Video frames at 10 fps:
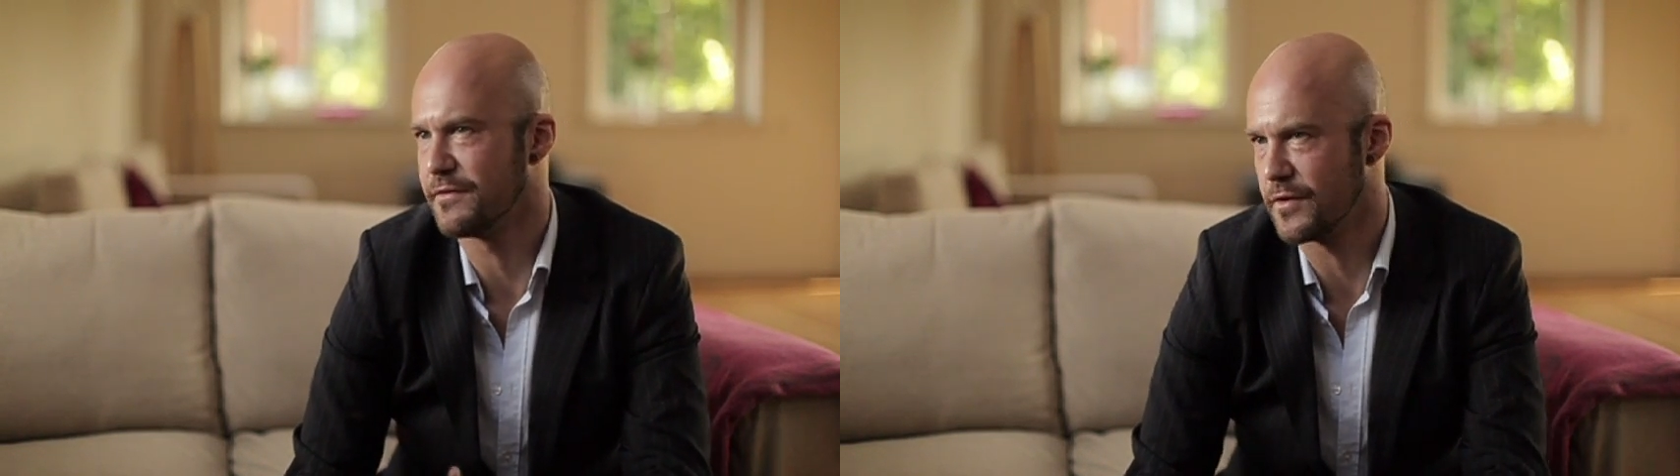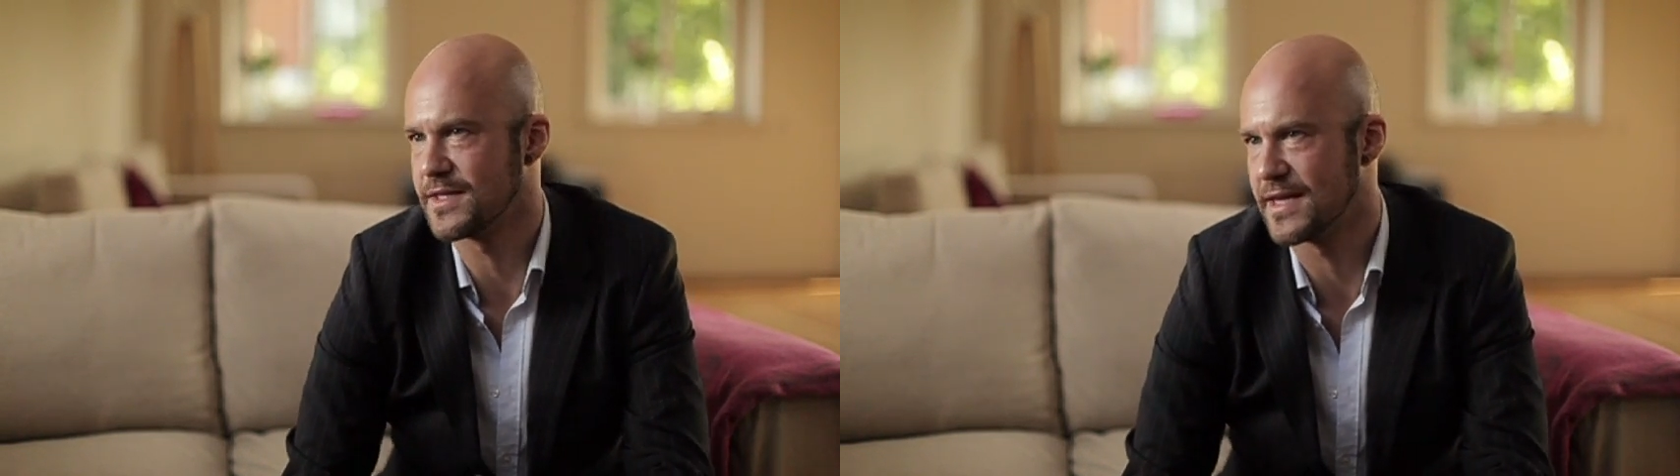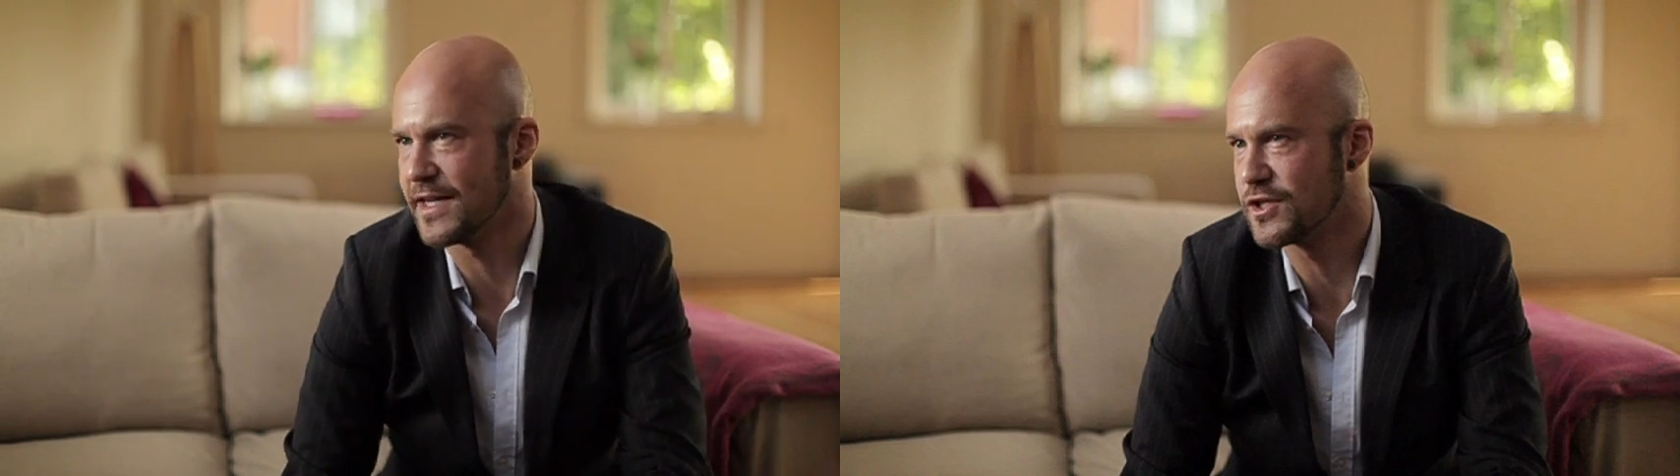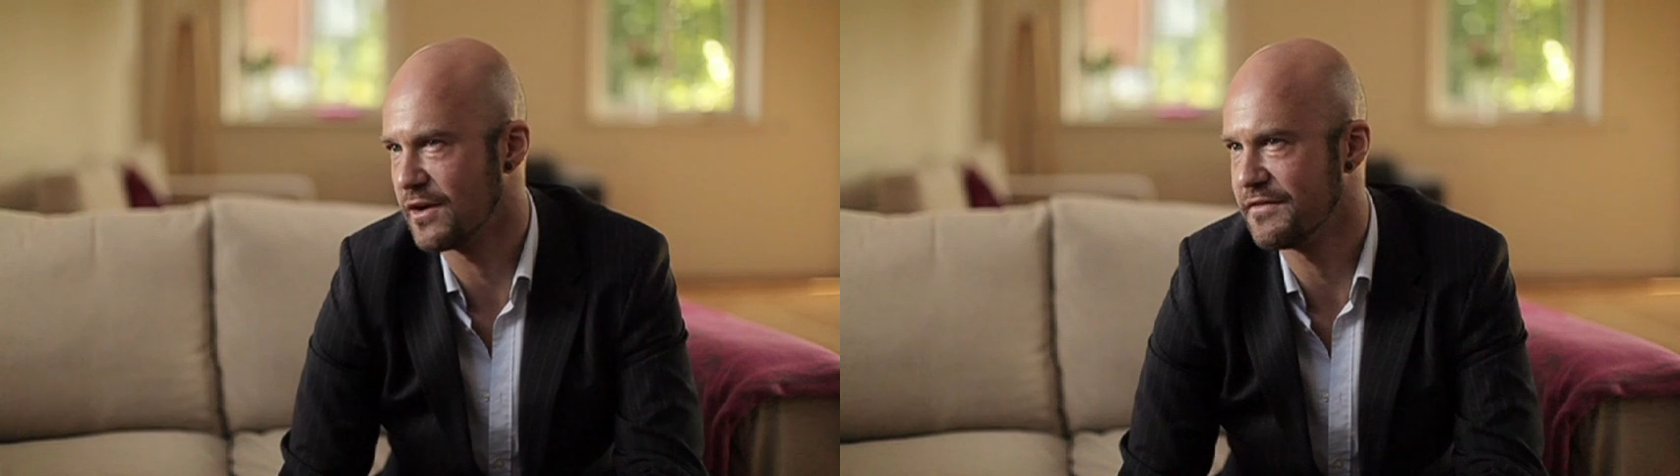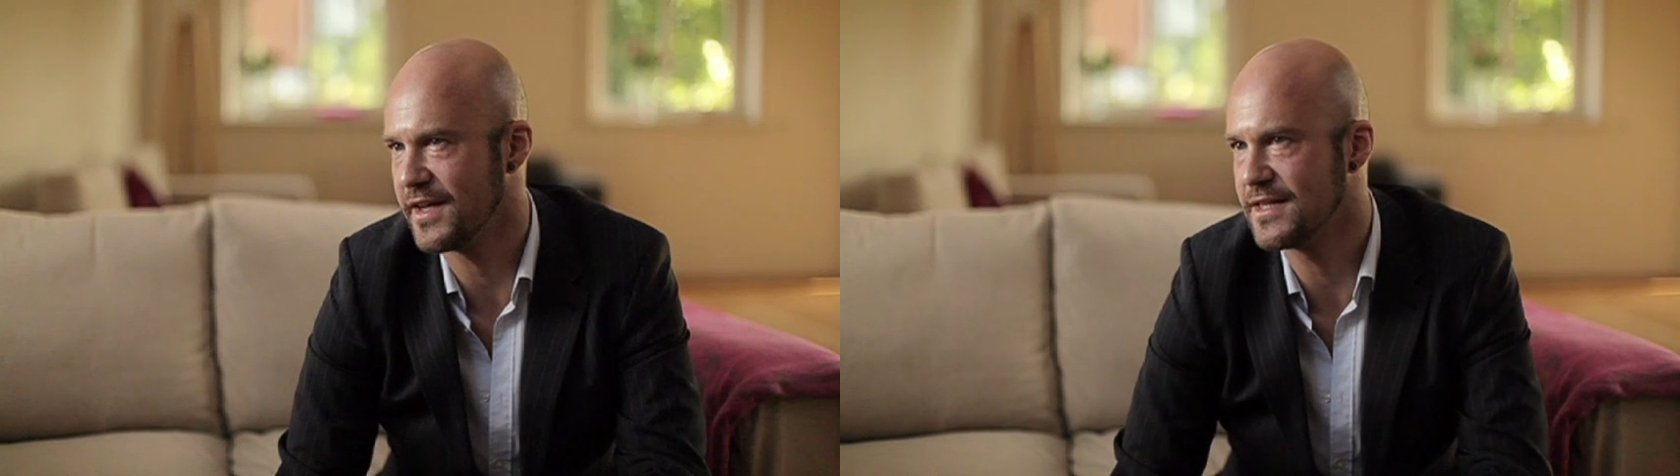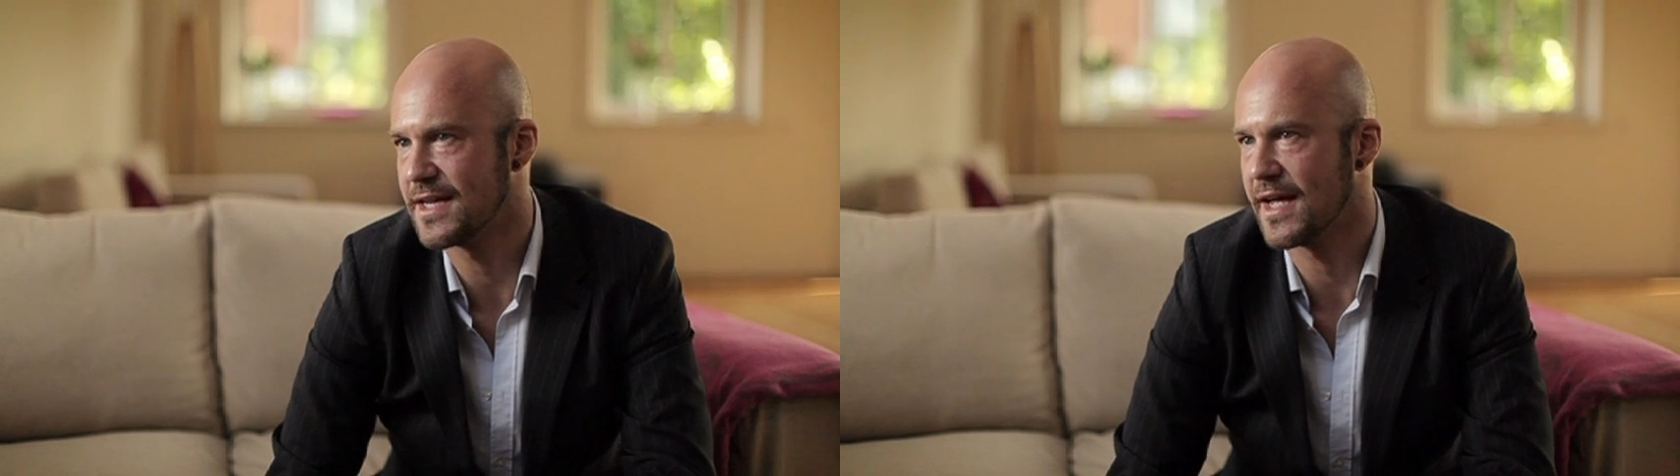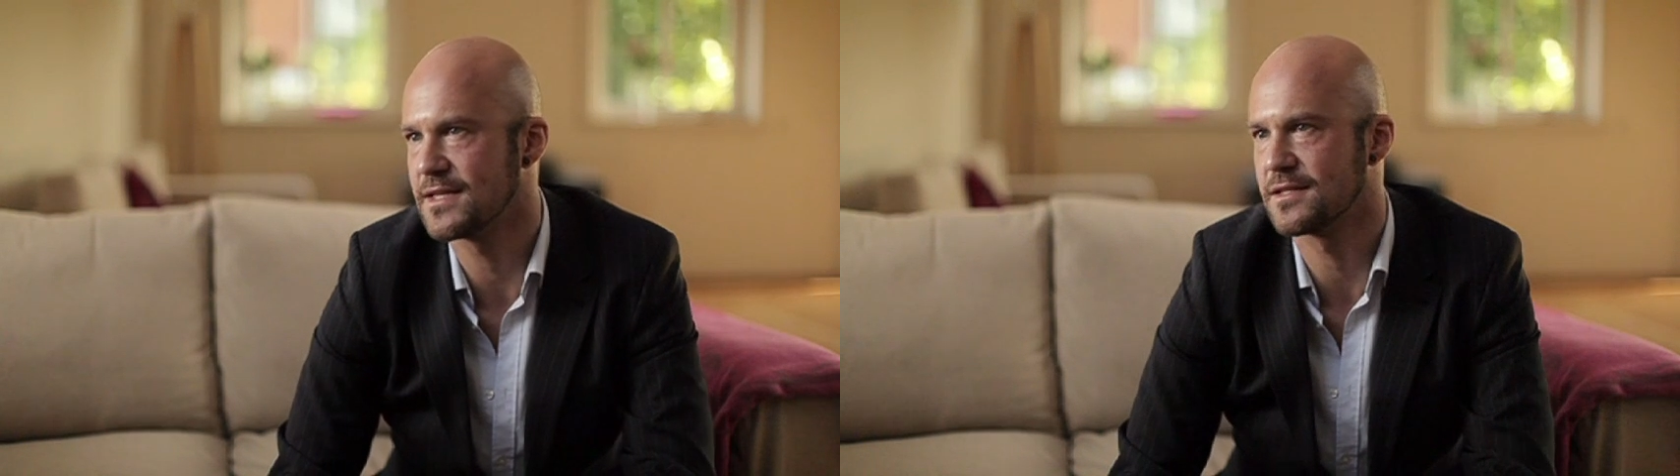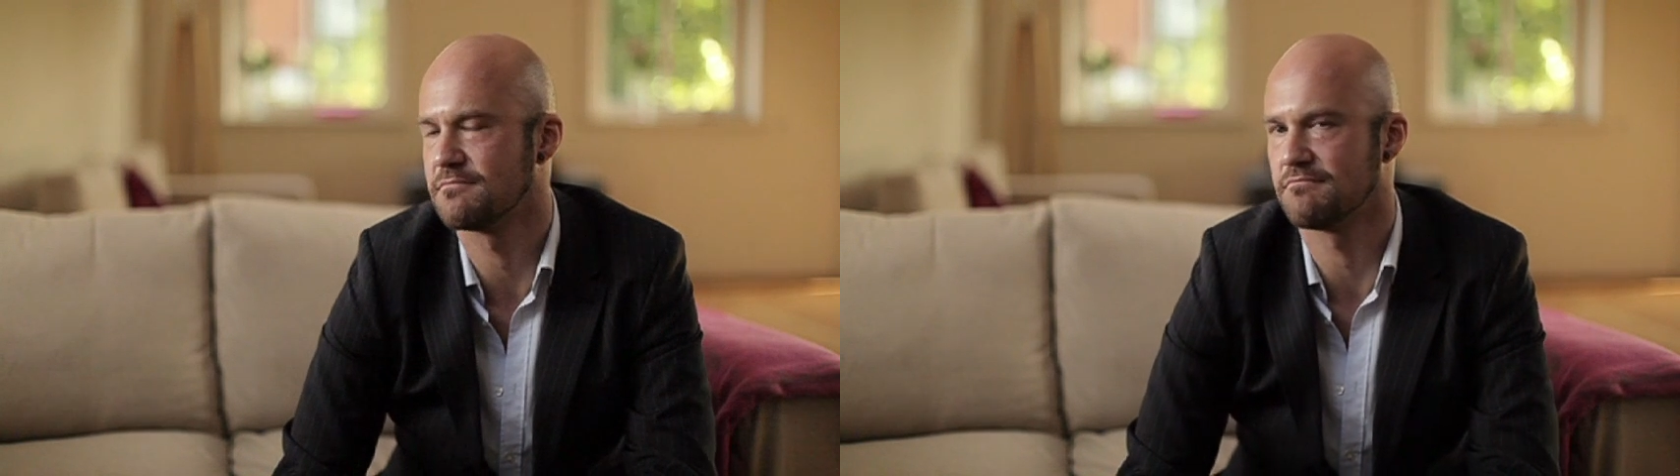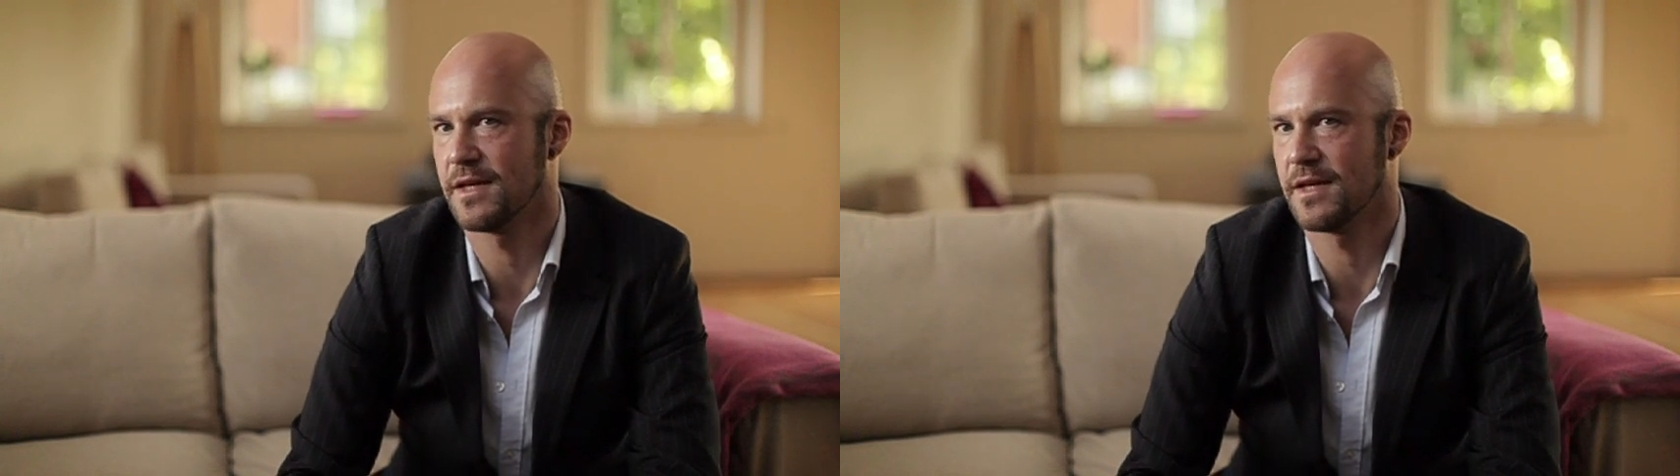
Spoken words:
if you had an HIV test,